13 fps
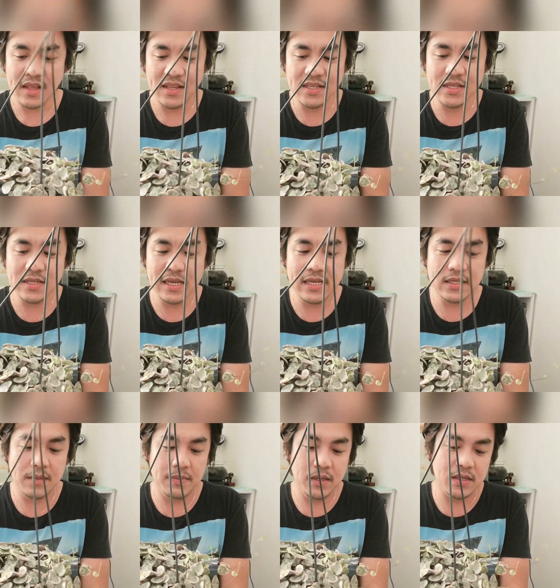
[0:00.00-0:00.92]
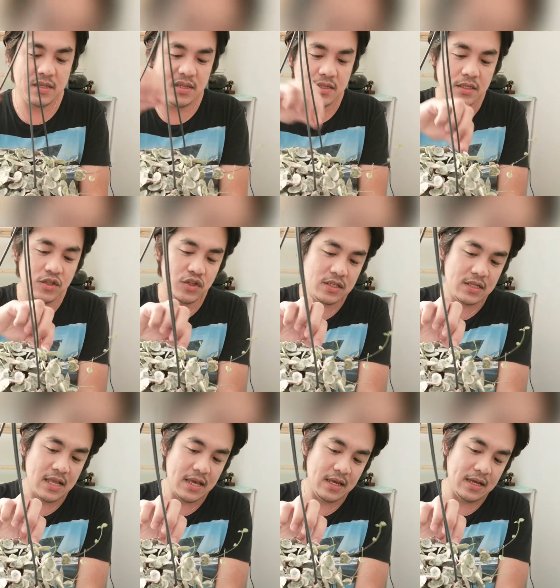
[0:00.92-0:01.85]
This is easy because this is just
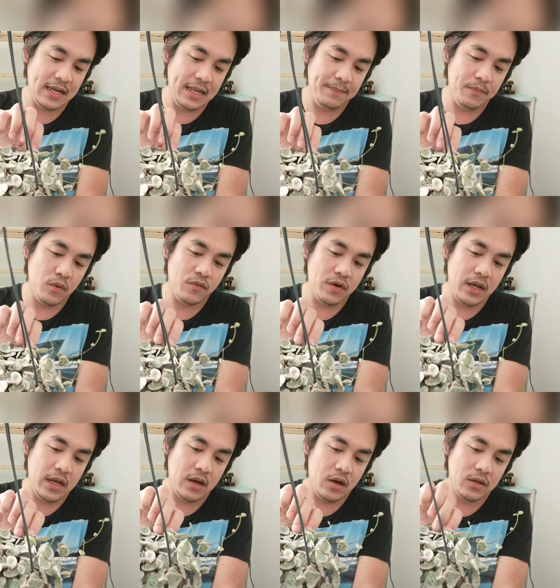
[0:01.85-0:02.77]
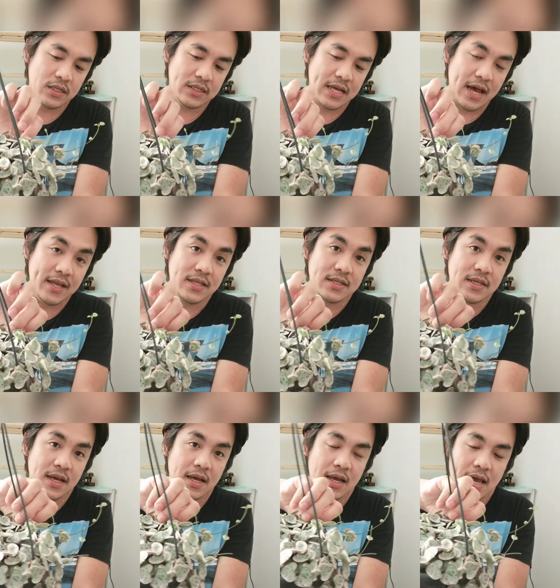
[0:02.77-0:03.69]
like a clip over here on the sides.
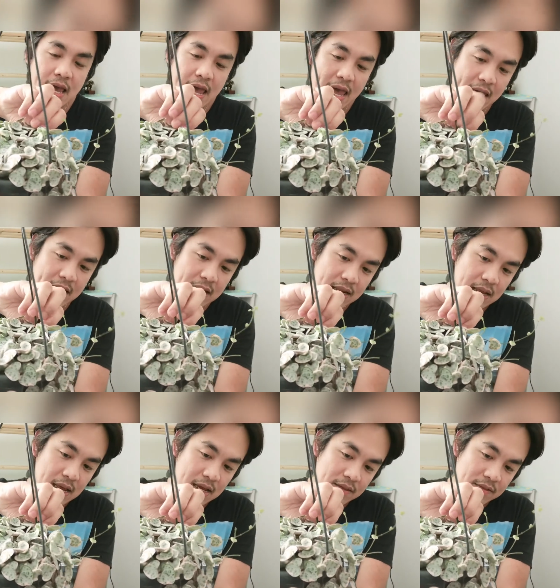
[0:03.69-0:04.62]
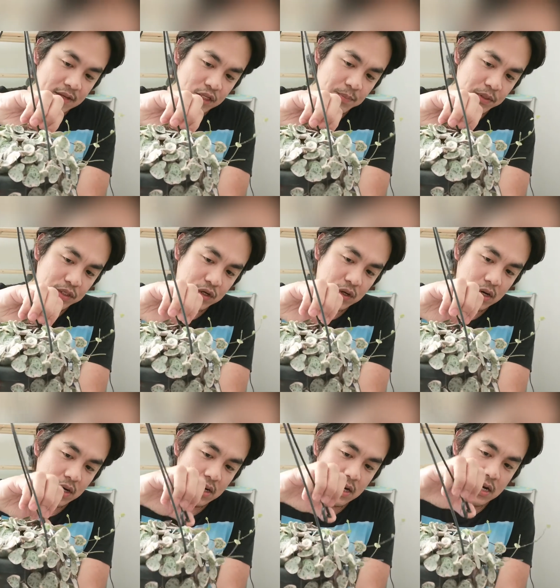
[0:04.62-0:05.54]
And this
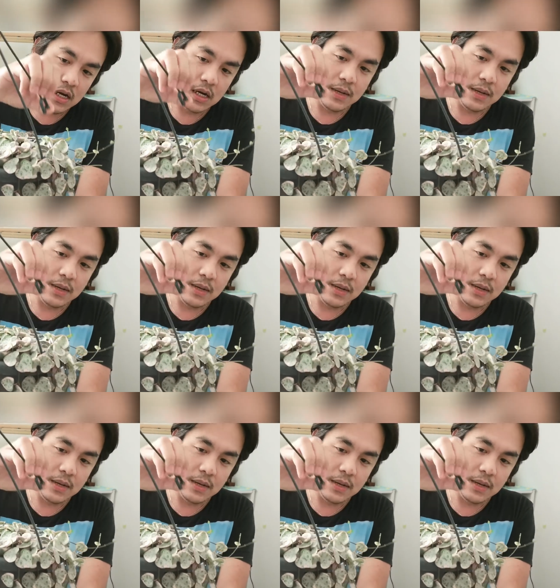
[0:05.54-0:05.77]
particular